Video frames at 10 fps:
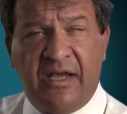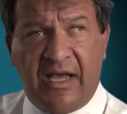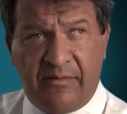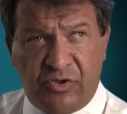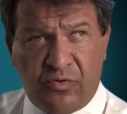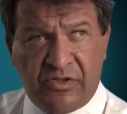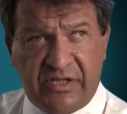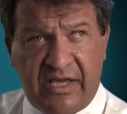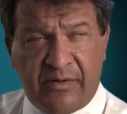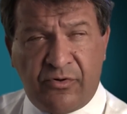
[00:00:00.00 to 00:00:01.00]
I'm George
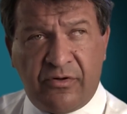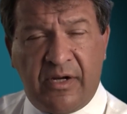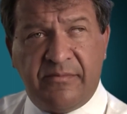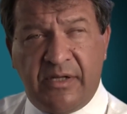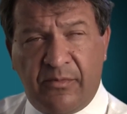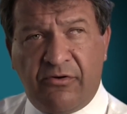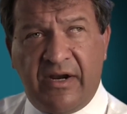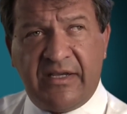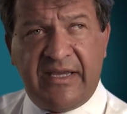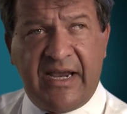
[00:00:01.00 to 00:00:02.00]
Latimer. I'm
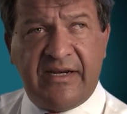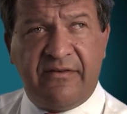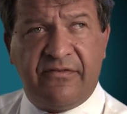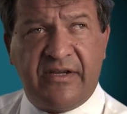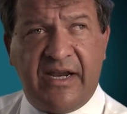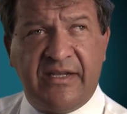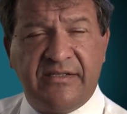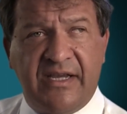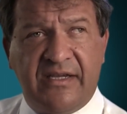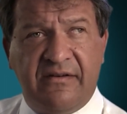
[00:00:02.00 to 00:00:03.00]
Democratic candidate for county
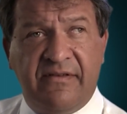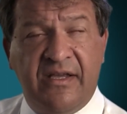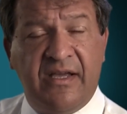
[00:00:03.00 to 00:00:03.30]
executive,